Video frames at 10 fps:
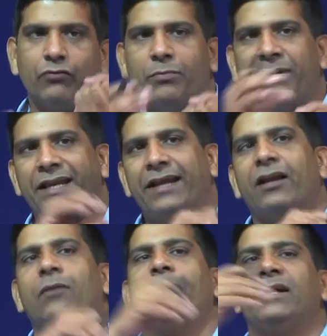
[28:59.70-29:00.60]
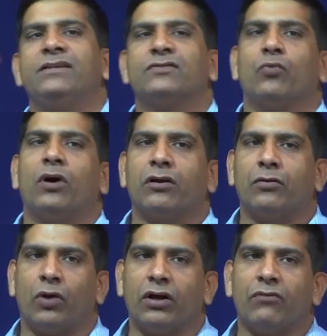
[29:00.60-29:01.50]
will be taken up by this
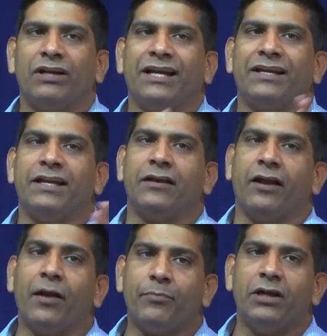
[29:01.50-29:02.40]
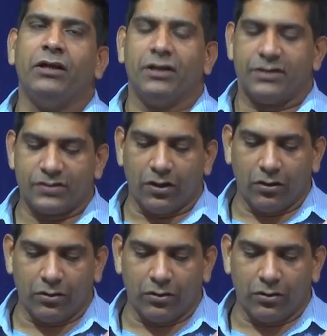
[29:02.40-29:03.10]
water. Water will get heated up. So